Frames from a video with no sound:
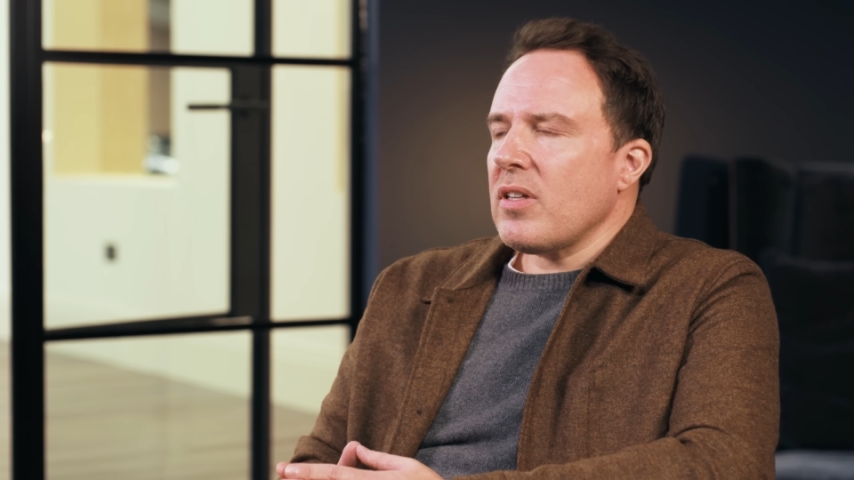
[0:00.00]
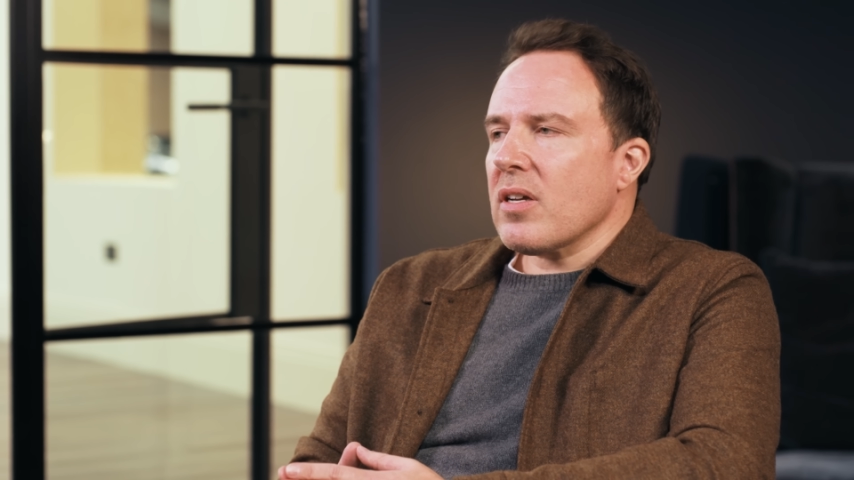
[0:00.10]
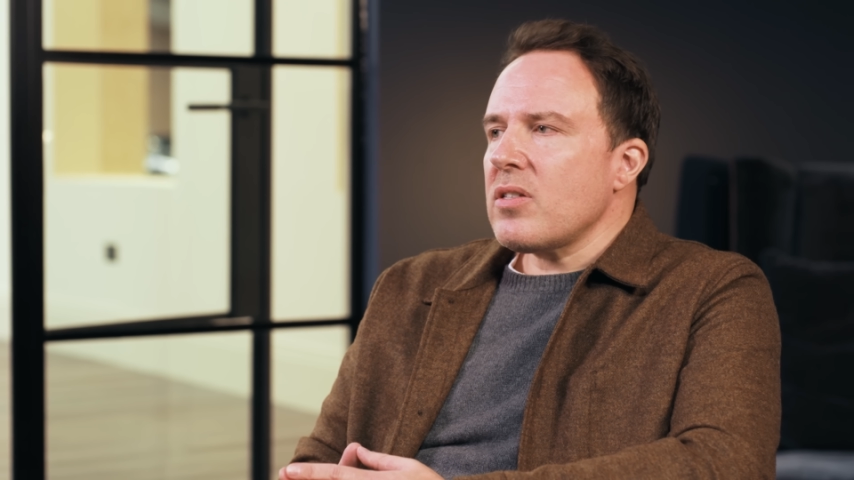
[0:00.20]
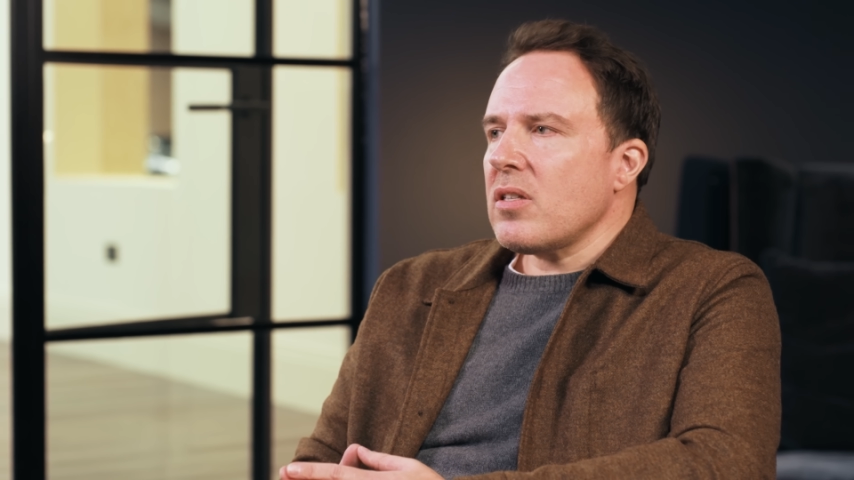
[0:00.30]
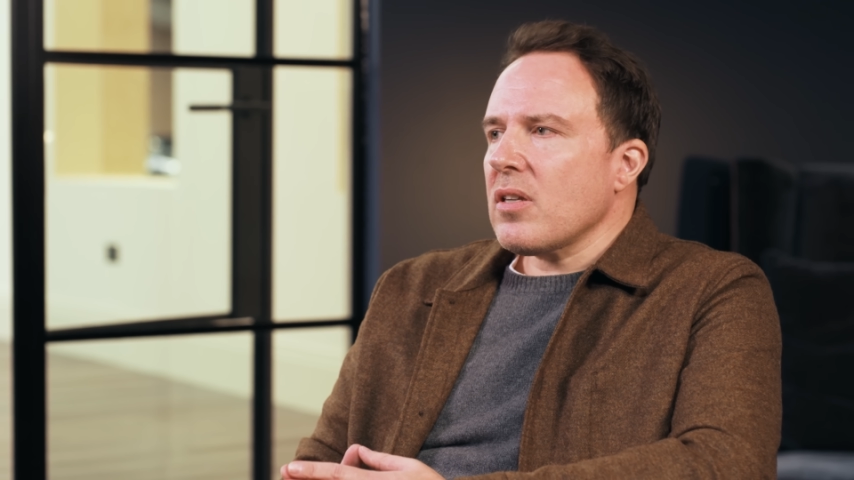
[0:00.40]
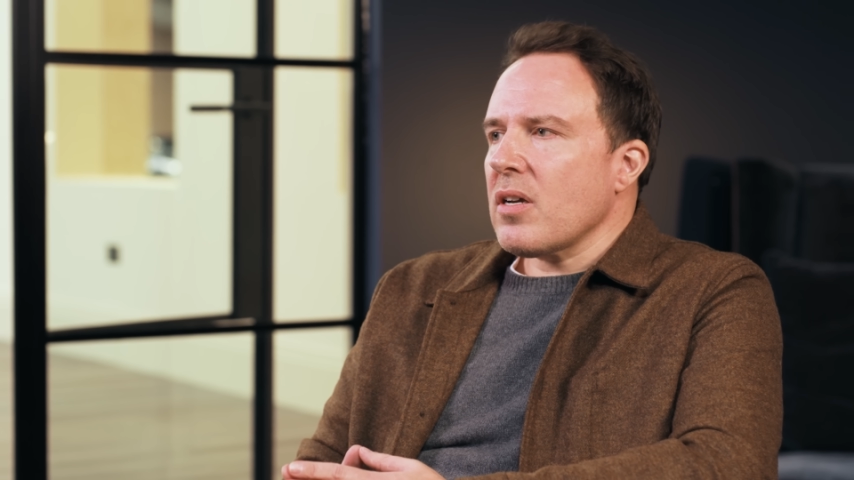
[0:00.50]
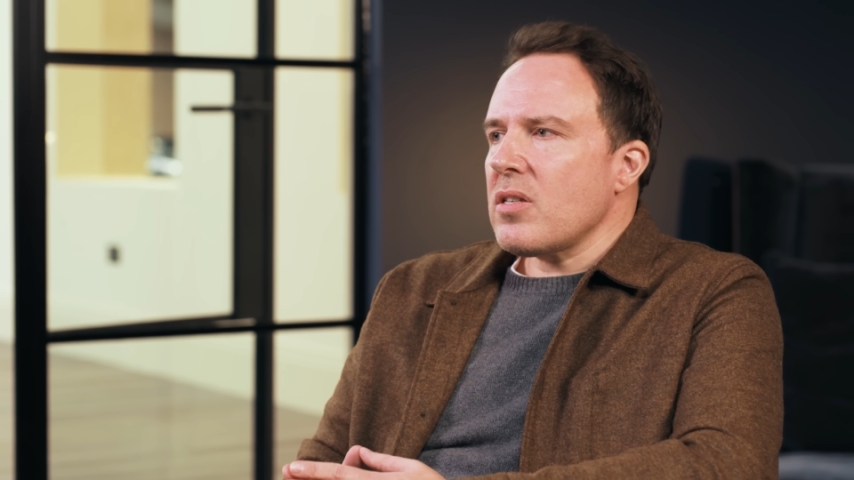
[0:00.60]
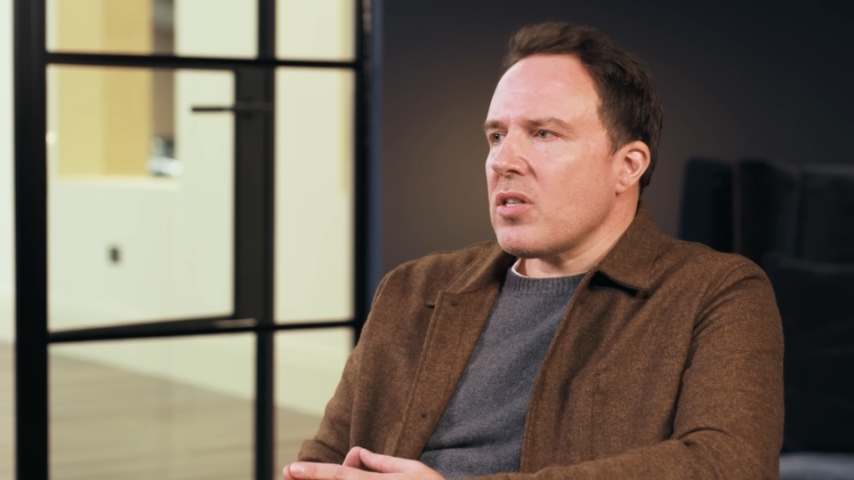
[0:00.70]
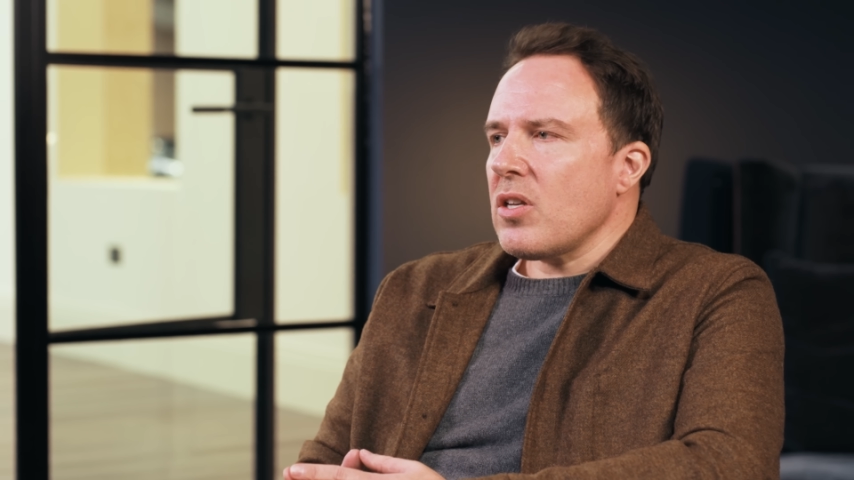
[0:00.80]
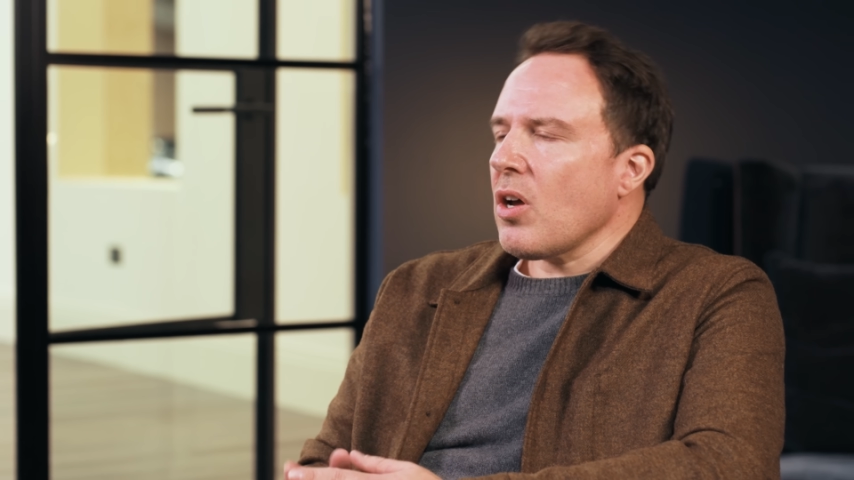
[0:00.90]
in
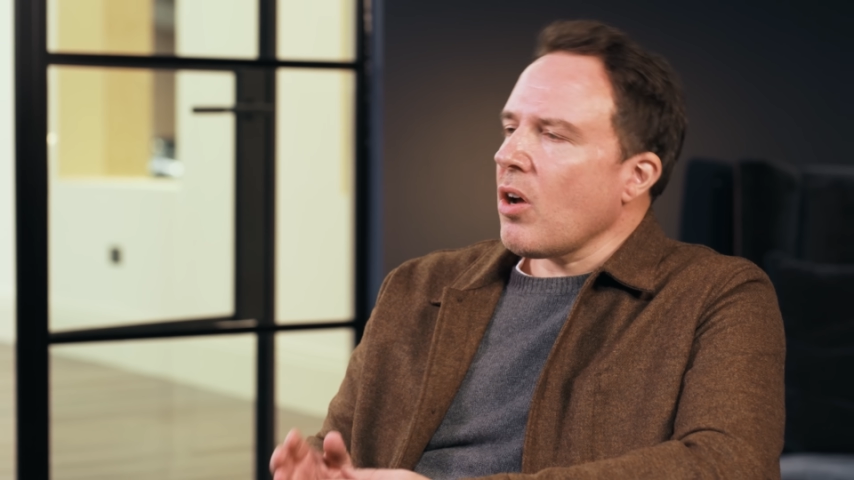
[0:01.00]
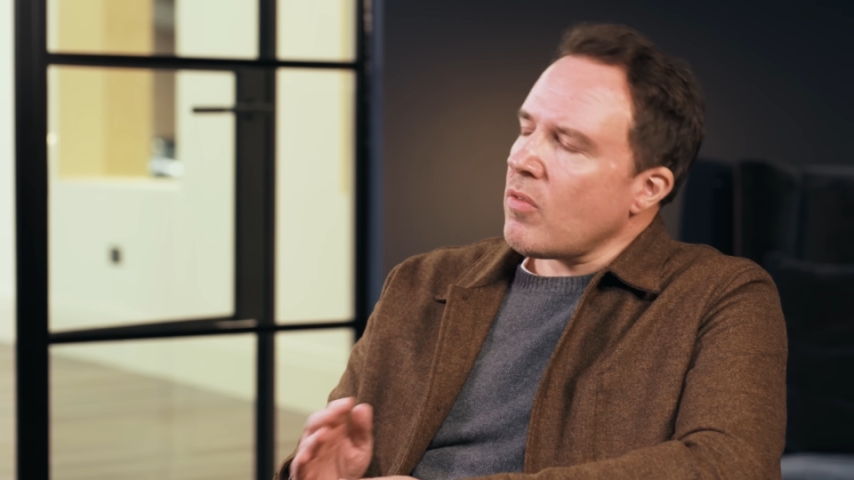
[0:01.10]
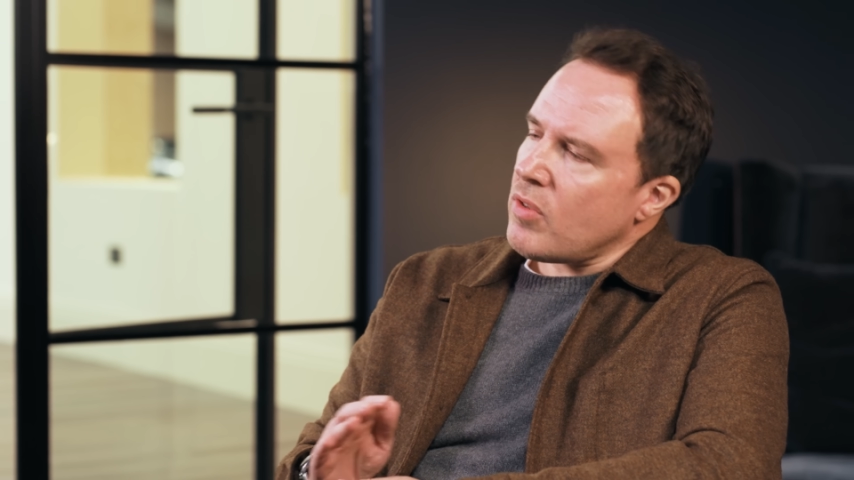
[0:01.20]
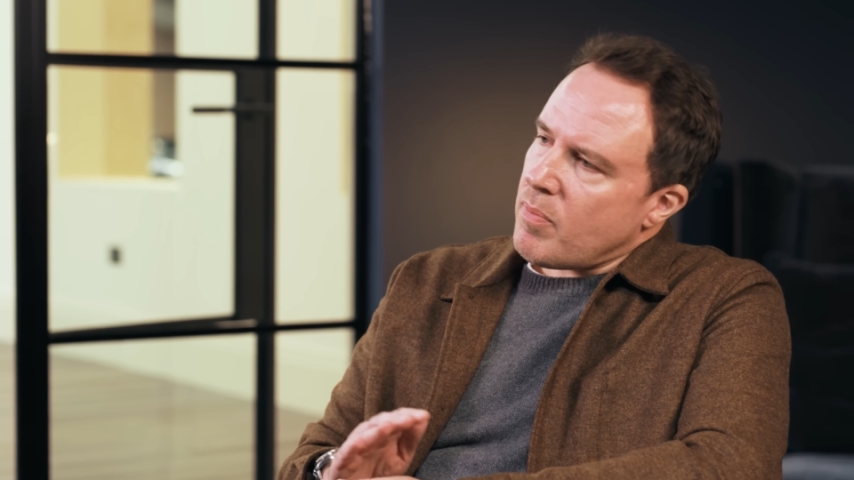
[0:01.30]
1990 over